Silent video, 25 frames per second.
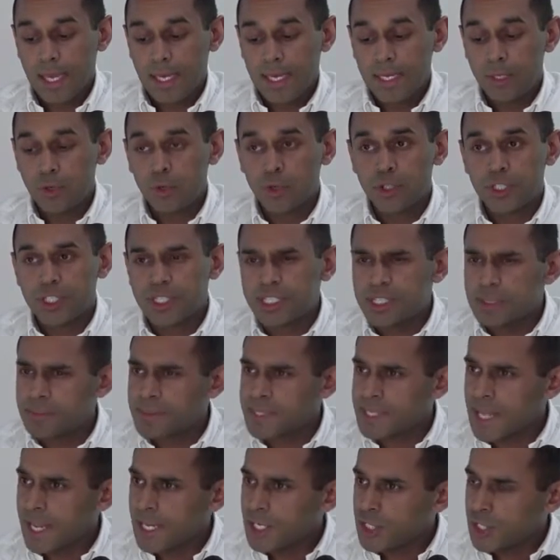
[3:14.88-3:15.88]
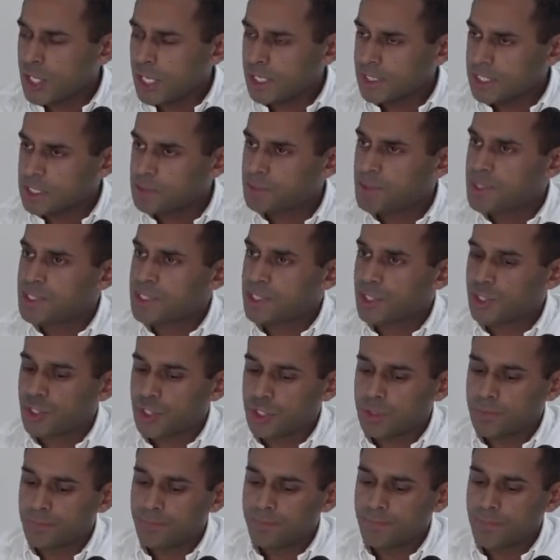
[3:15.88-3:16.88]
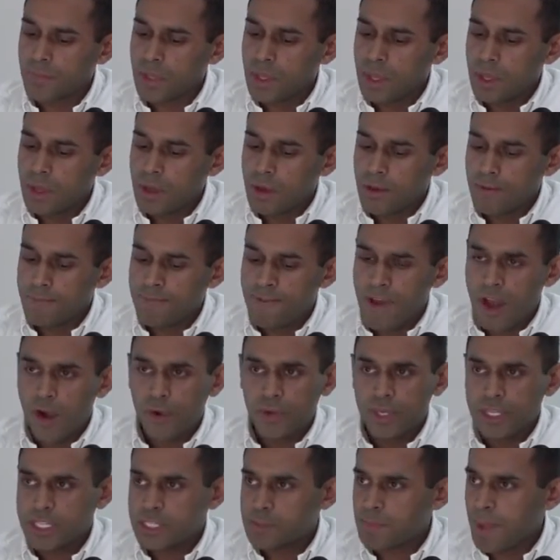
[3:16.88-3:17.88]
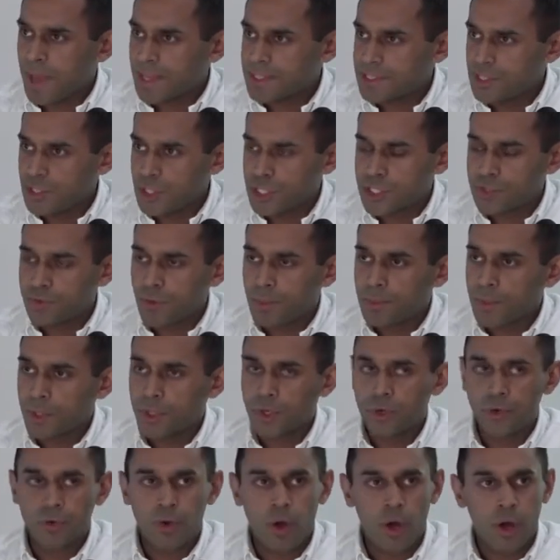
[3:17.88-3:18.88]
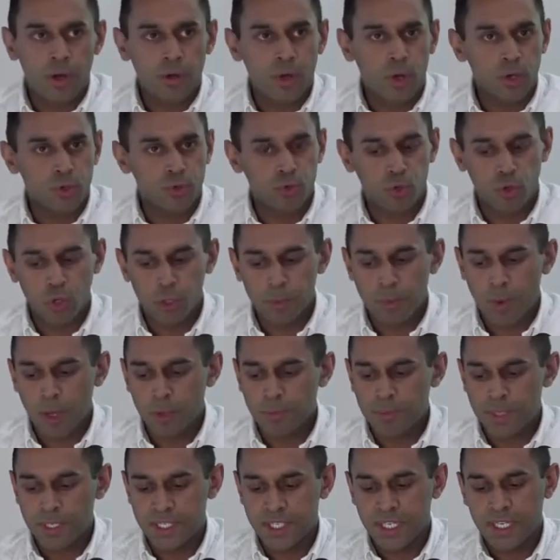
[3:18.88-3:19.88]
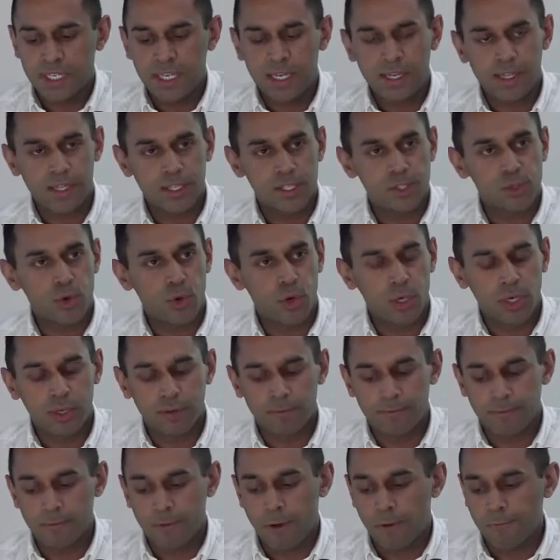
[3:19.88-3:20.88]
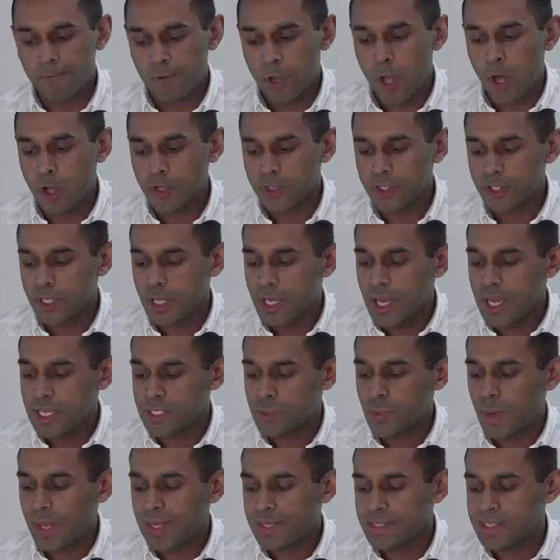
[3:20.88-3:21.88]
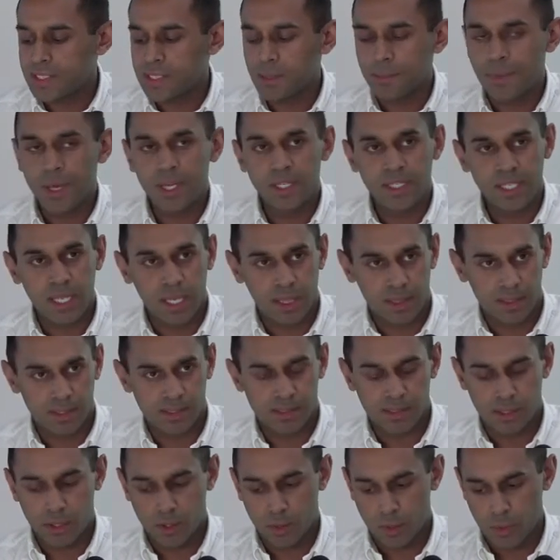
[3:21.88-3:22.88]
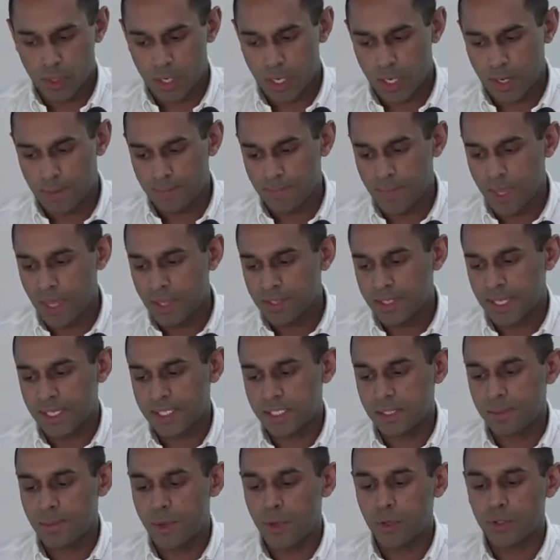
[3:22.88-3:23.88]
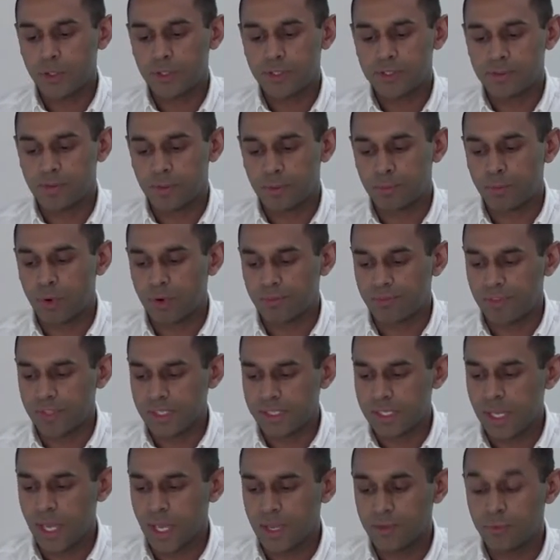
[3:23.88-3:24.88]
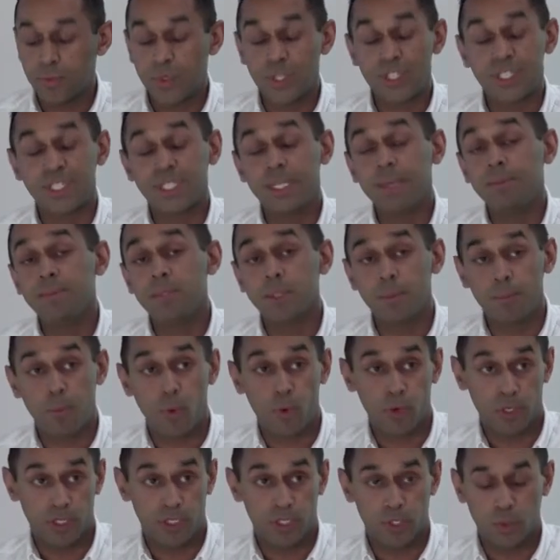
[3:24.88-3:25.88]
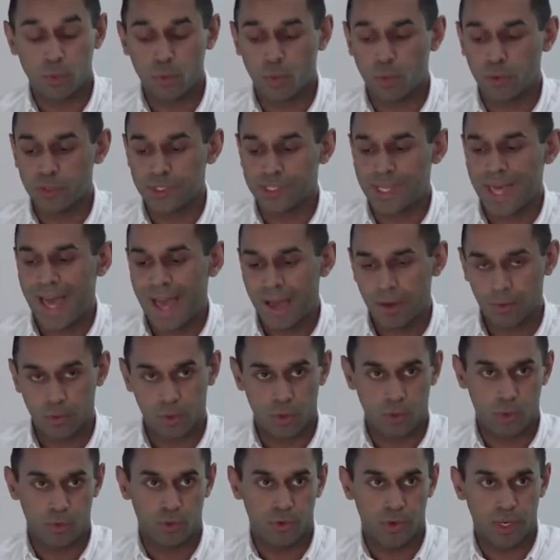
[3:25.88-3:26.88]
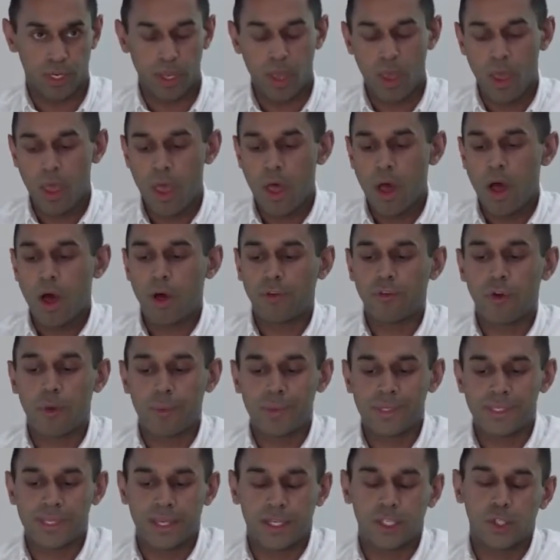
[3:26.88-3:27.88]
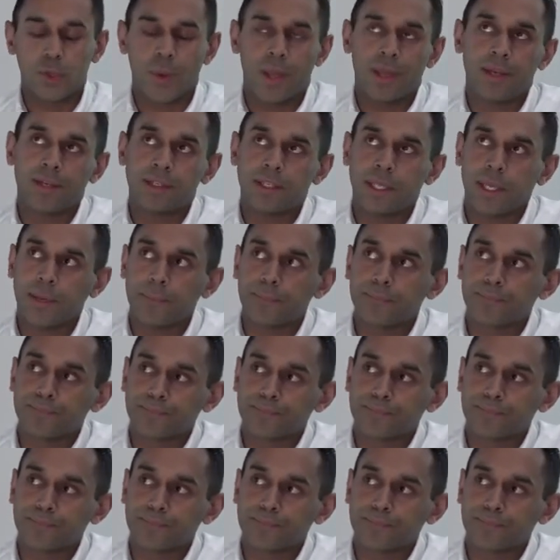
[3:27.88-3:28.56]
In order to substantiate this position, various passages from the Quran are drawn upon, particularly the story of Lot, as well as some hadiths, so testimonials of the Prophet's life, which seem to point towards the outlawing of homosexuality.